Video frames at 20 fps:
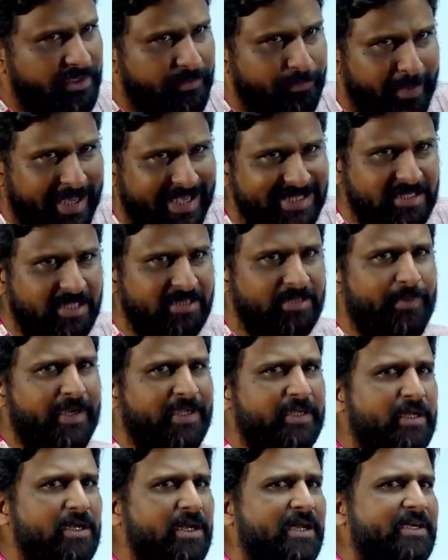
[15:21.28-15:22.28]
based on the
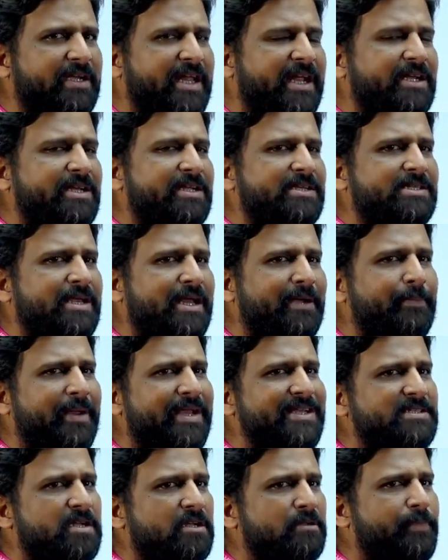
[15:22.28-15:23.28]
particular techniques and
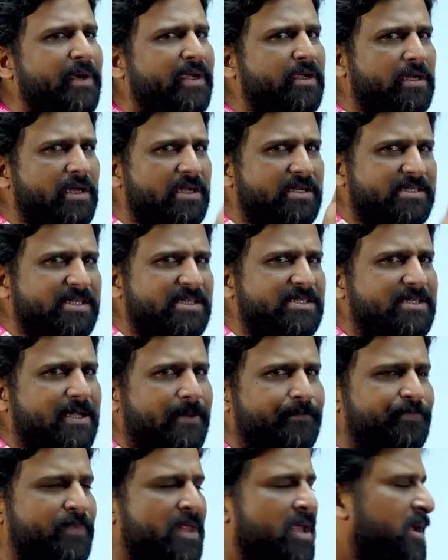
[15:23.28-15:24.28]
based on particular
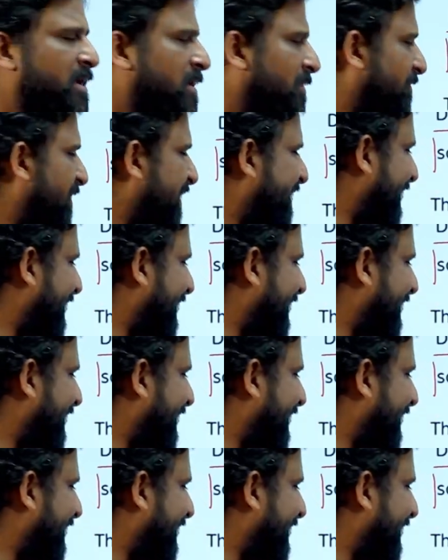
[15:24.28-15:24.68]
system, we